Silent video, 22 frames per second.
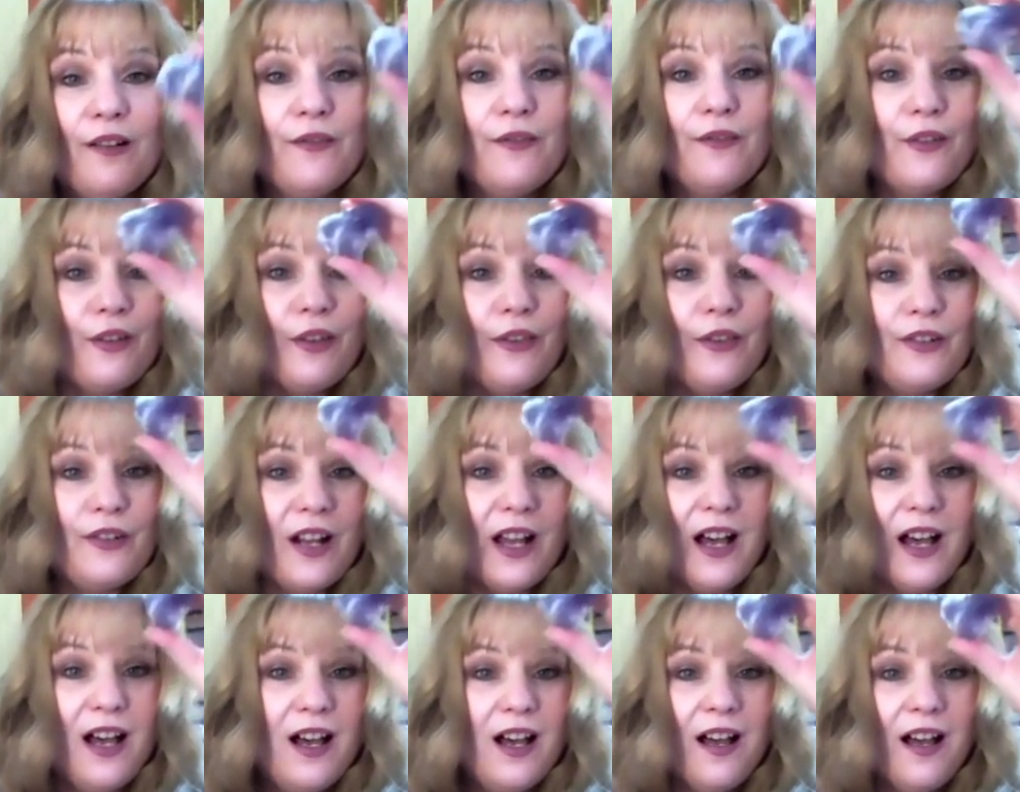for the third
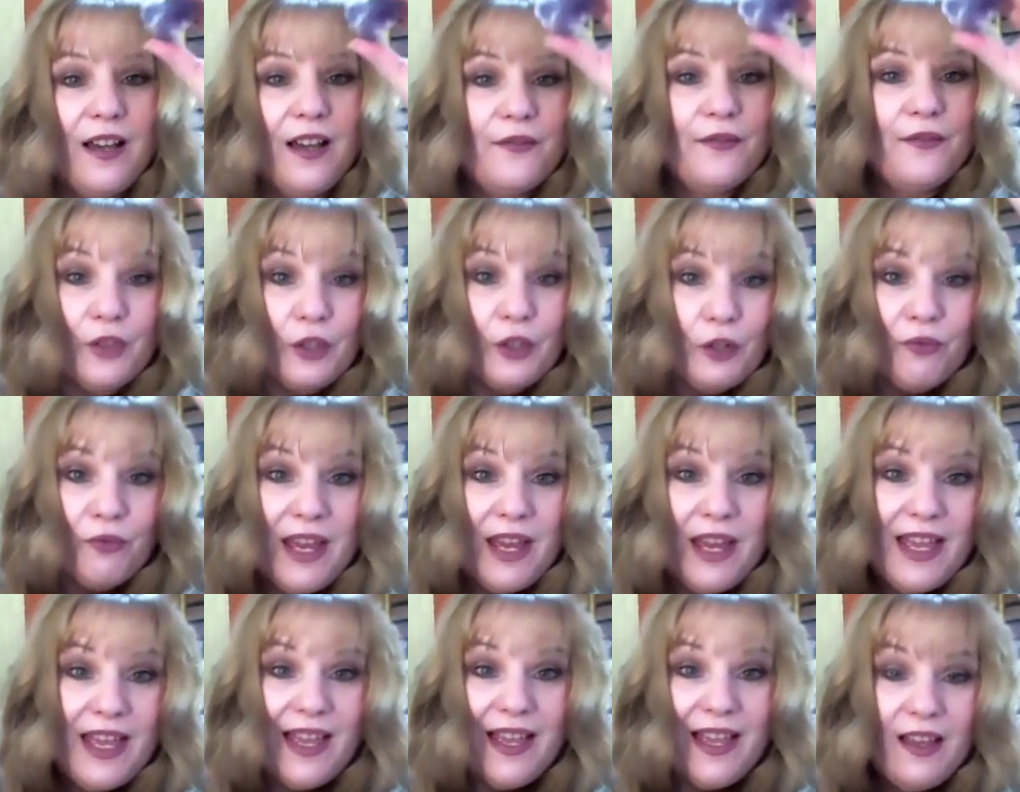eye, for the
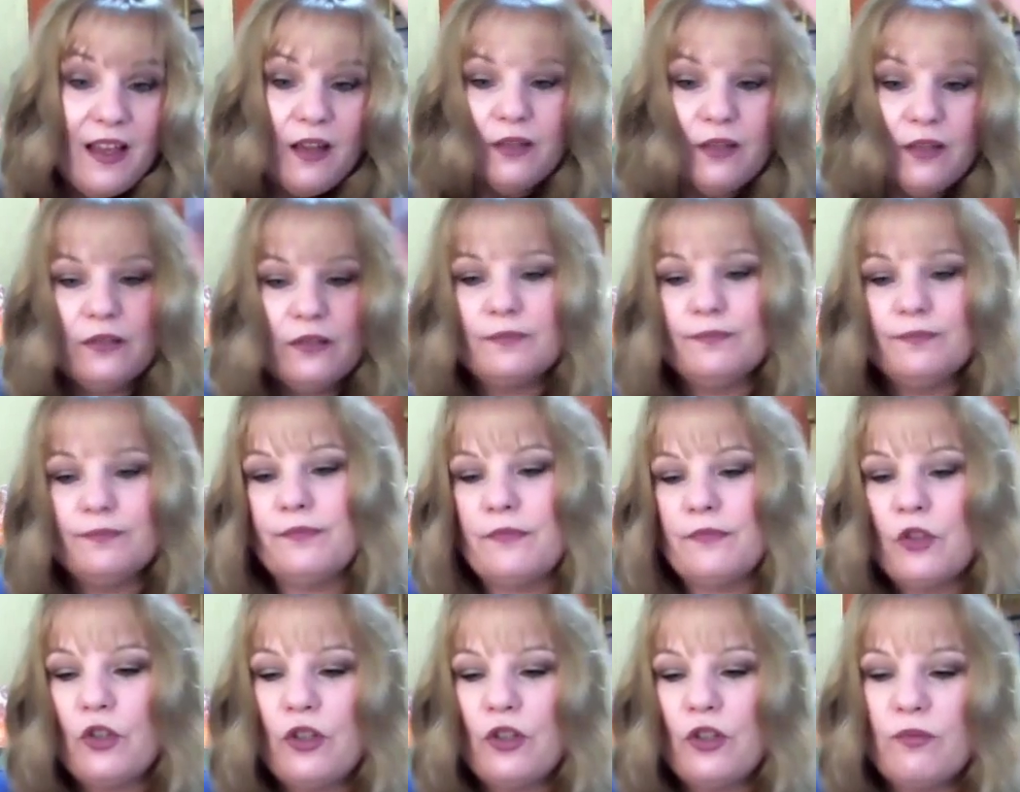crown.
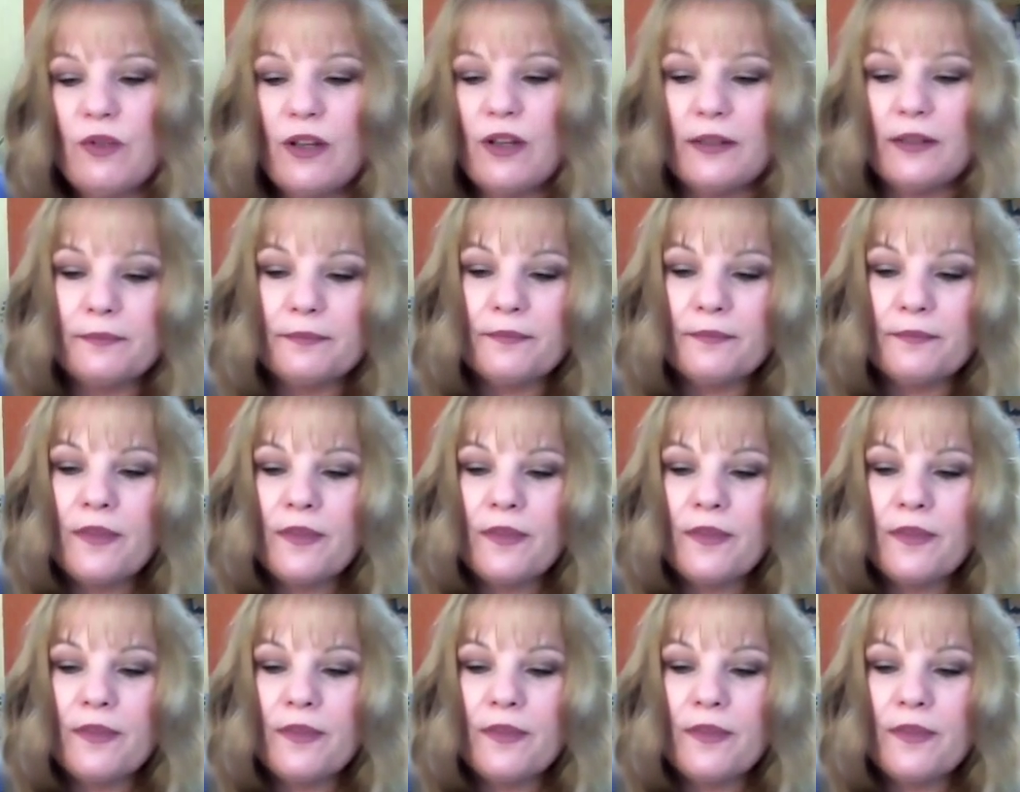Good one.